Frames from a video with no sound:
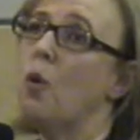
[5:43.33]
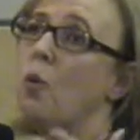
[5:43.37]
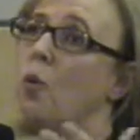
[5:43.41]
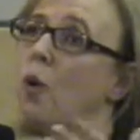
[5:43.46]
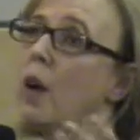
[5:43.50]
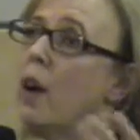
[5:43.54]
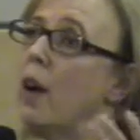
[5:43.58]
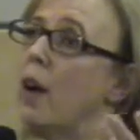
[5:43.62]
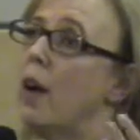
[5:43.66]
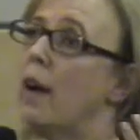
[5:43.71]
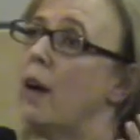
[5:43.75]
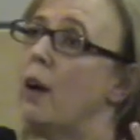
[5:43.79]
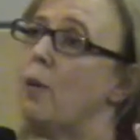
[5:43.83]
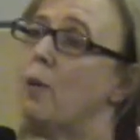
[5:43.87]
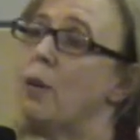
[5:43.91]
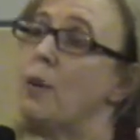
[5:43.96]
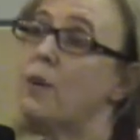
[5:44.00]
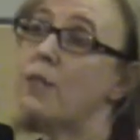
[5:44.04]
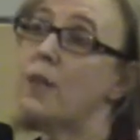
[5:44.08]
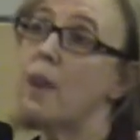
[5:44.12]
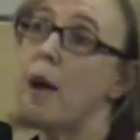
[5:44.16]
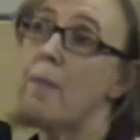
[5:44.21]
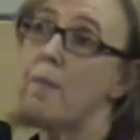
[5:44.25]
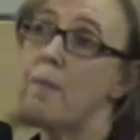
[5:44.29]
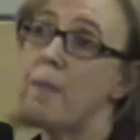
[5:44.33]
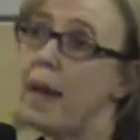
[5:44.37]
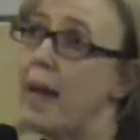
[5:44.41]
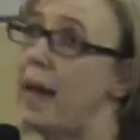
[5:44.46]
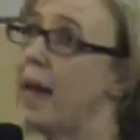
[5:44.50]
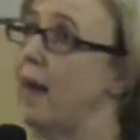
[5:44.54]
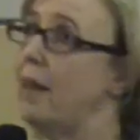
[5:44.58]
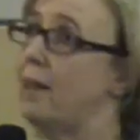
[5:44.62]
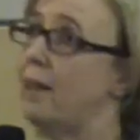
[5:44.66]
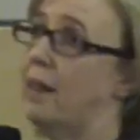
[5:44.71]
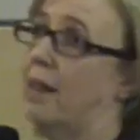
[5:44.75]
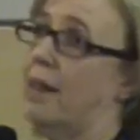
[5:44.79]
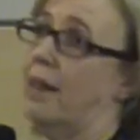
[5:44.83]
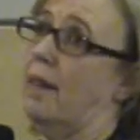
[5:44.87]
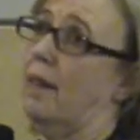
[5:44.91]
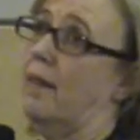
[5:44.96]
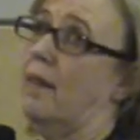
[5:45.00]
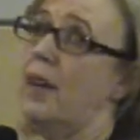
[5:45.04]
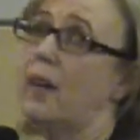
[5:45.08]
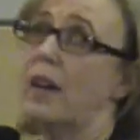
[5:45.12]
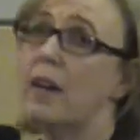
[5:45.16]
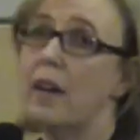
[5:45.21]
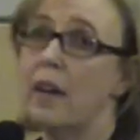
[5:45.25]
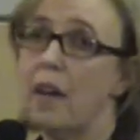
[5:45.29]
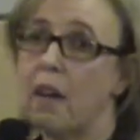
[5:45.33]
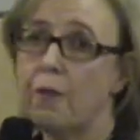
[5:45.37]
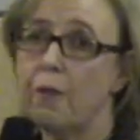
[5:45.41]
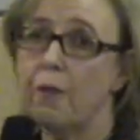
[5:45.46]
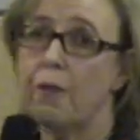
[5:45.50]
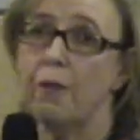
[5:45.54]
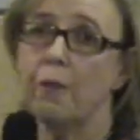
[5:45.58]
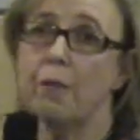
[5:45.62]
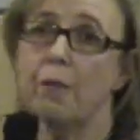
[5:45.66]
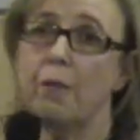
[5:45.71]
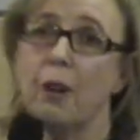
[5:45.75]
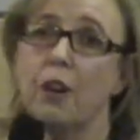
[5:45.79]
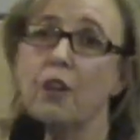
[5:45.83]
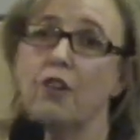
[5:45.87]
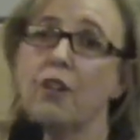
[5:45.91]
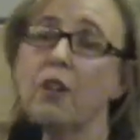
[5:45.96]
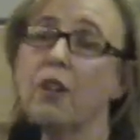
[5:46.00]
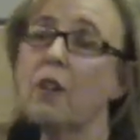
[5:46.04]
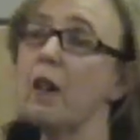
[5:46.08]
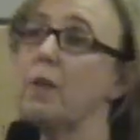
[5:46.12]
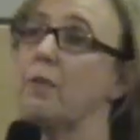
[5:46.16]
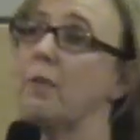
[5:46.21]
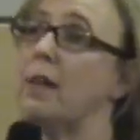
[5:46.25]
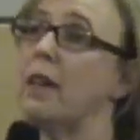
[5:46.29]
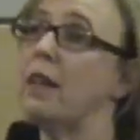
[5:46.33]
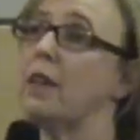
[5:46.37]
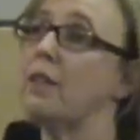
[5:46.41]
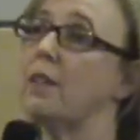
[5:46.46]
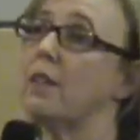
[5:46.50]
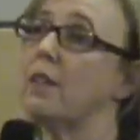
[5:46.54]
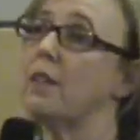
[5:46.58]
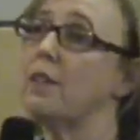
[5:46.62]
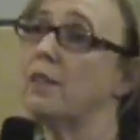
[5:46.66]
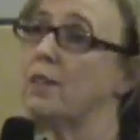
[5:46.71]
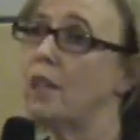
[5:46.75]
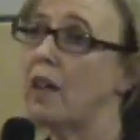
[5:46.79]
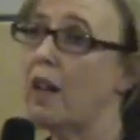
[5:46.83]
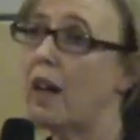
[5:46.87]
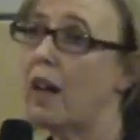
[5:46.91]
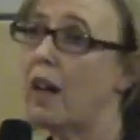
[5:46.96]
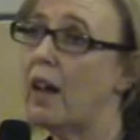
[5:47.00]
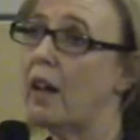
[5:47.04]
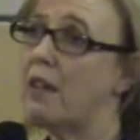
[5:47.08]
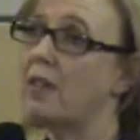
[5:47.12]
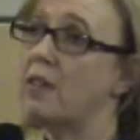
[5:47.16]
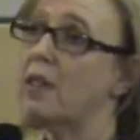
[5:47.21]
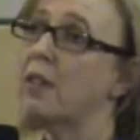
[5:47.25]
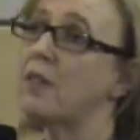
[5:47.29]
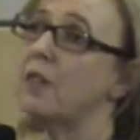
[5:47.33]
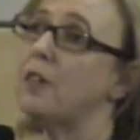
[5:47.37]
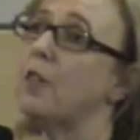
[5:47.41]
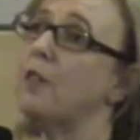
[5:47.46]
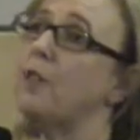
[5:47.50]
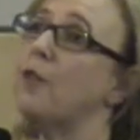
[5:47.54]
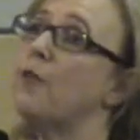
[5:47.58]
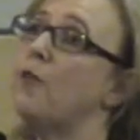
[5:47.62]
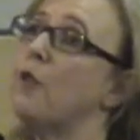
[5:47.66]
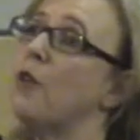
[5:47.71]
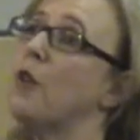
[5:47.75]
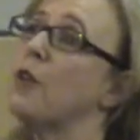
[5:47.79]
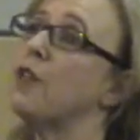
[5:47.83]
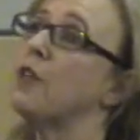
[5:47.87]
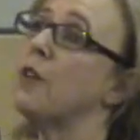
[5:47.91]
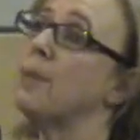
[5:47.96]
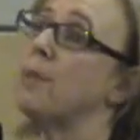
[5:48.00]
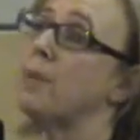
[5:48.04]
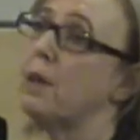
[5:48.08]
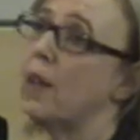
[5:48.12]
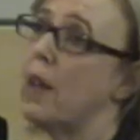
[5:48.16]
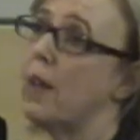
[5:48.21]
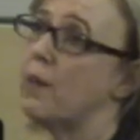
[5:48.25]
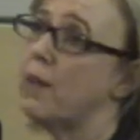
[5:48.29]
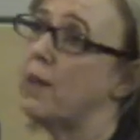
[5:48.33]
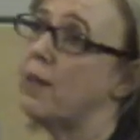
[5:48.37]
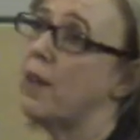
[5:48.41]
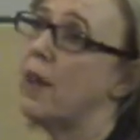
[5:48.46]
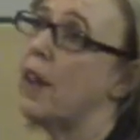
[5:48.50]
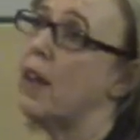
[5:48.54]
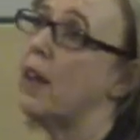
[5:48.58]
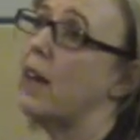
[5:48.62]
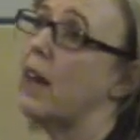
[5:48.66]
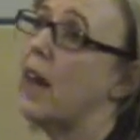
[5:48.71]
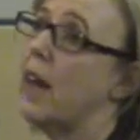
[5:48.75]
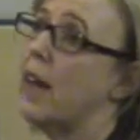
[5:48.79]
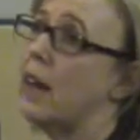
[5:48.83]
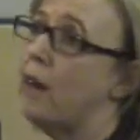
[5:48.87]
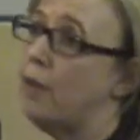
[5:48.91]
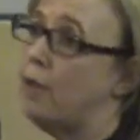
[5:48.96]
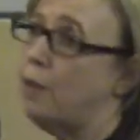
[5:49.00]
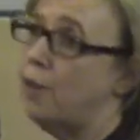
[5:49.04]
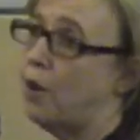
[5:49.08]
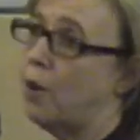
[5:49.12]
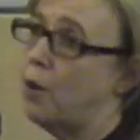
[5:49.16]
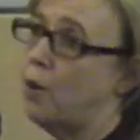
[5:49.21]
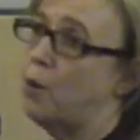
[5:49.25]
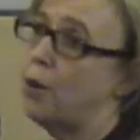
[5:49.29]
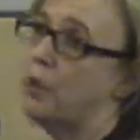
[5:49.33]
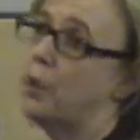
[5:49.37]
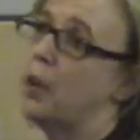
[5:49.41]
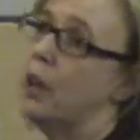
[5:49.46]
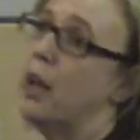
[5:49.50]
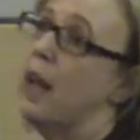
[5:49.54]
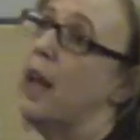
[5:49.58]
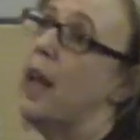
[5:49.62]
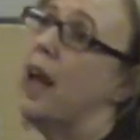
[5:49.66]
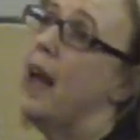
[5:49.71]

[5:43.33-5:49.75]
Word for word: where it was amazing that enough British Columbians signed to force a plebiscite and a vote.